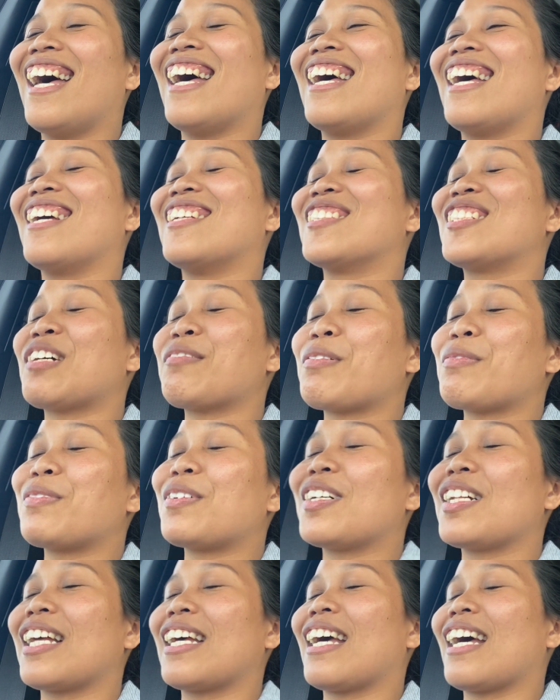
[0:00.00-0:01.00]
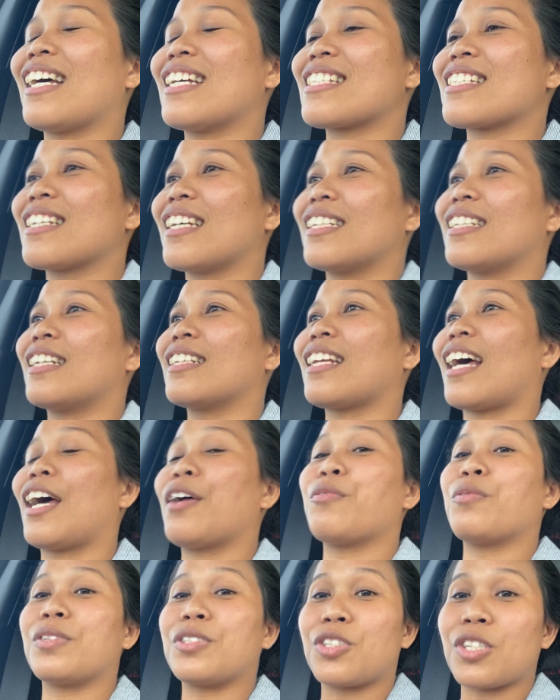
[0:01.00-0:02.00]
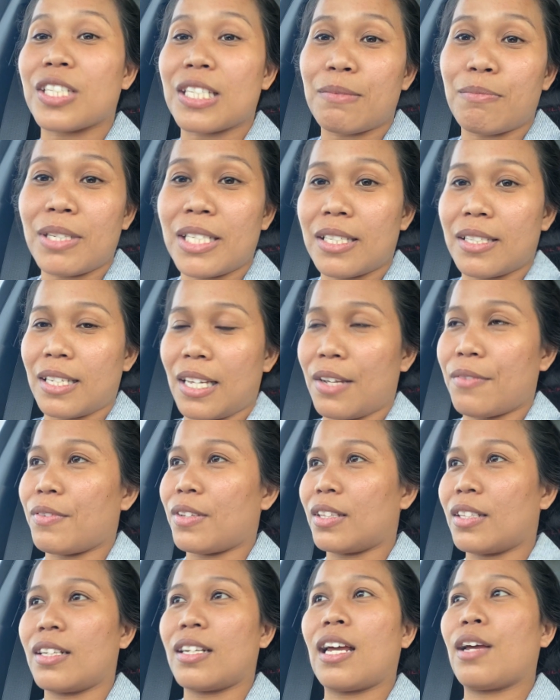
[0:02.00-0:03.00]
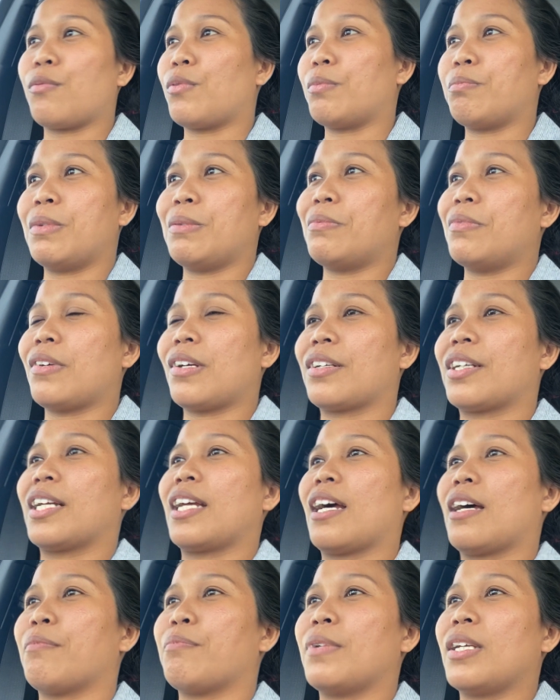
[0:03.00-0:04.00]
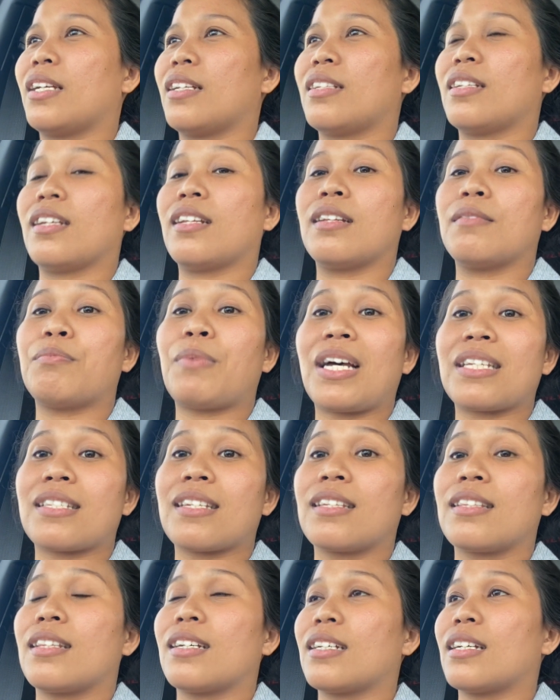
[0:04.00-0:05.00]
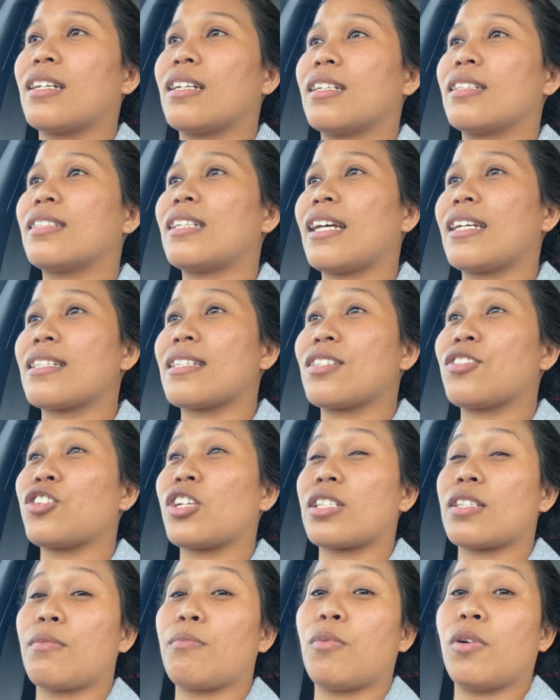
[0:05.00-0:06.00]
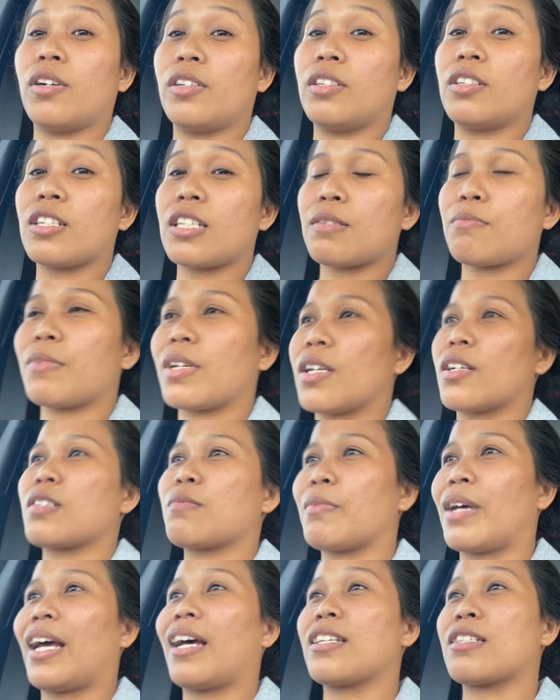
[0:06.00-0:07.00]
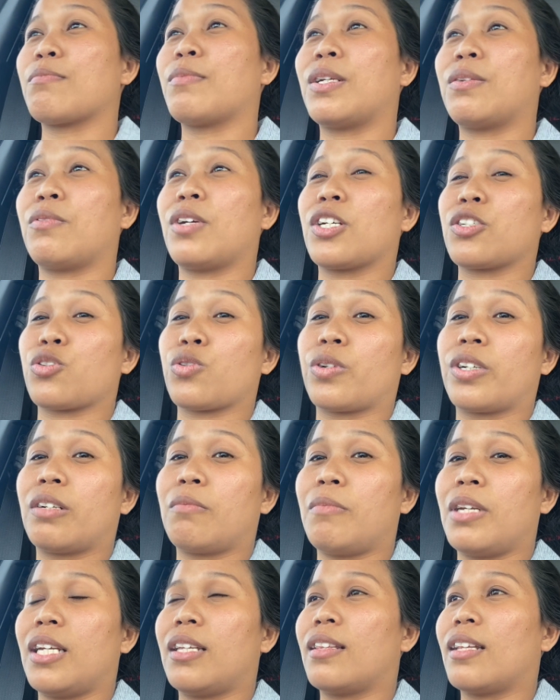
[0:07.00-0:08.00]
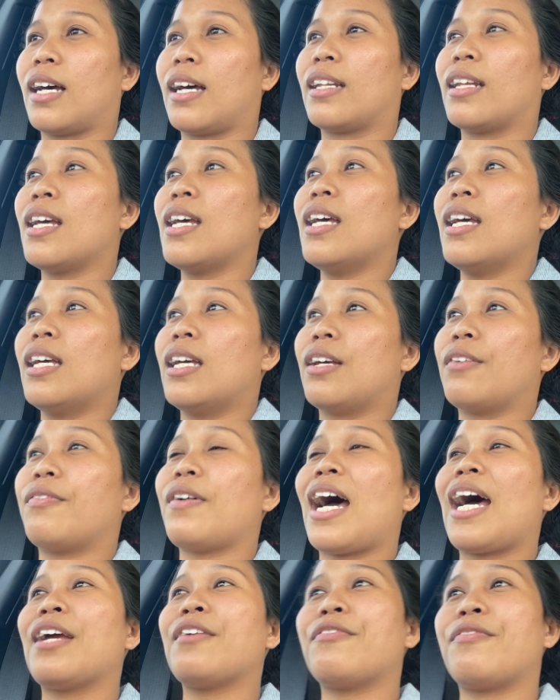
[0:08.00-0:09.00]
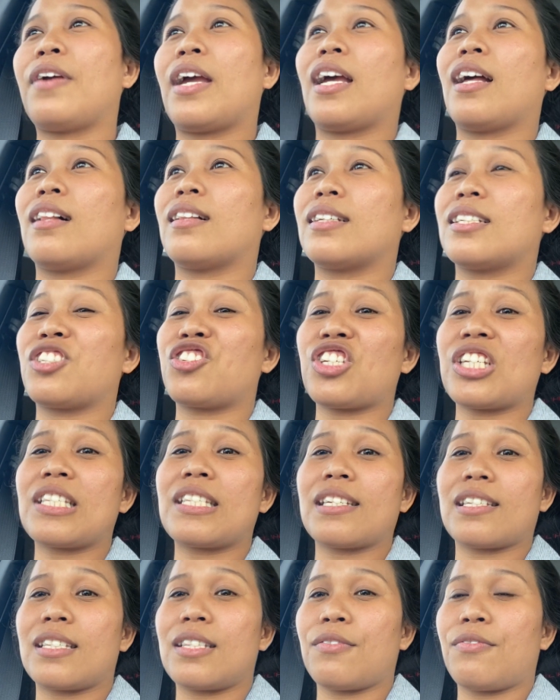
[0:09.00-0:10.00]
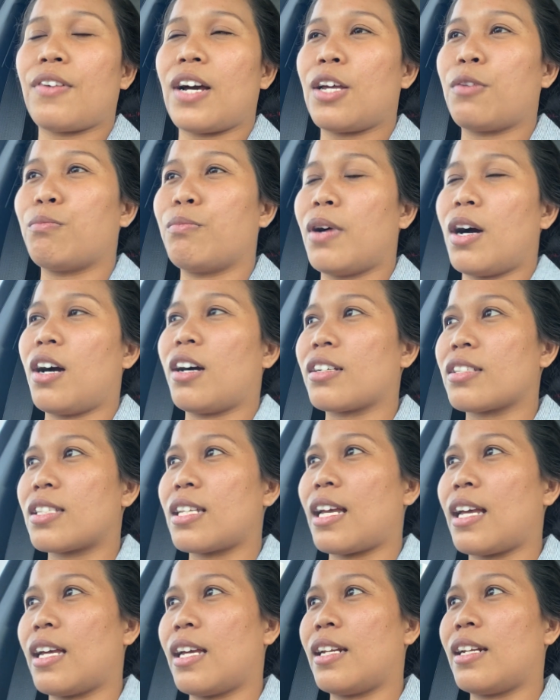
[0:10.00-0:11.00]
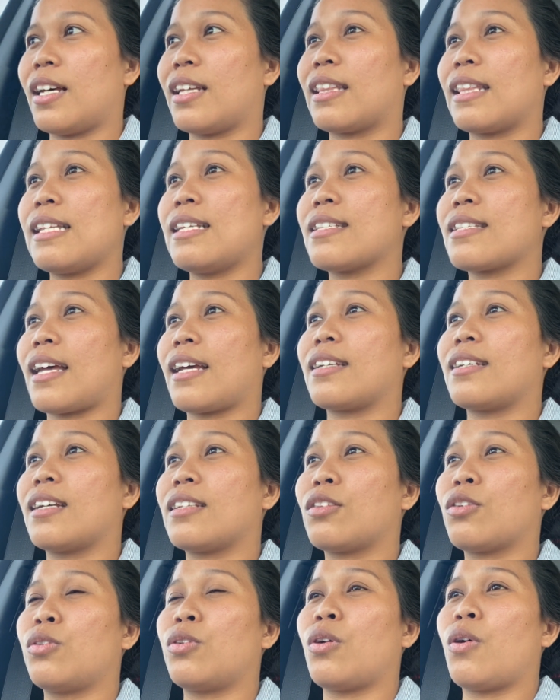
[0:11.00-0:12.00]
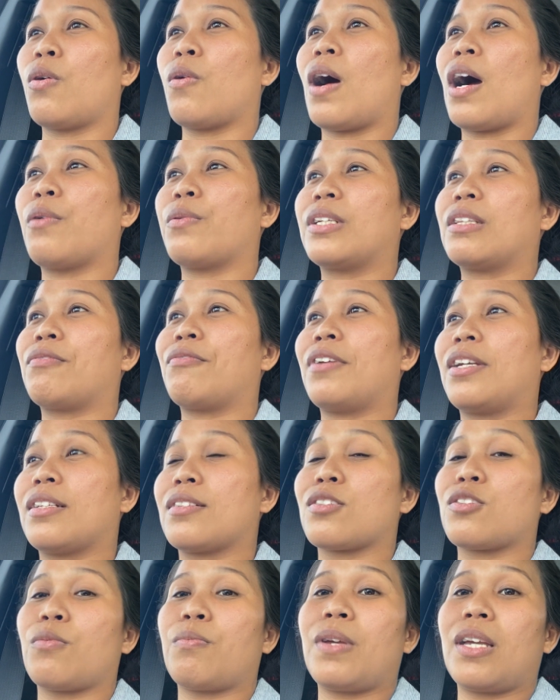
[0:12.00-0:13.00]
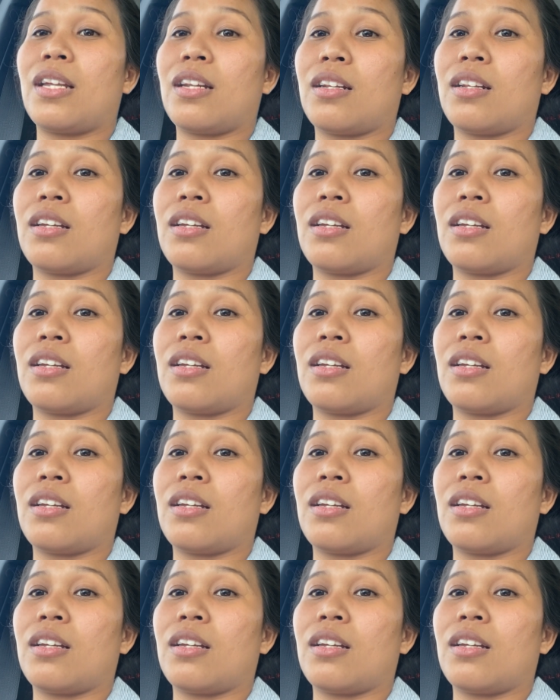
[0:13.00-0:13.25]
on top of all, I asked God that I will just be safe and that I will be very happy. And then passing the test is just a bonus, because my husband reassured me that if I fail, it's just $65, and at least I get to know how it feels to be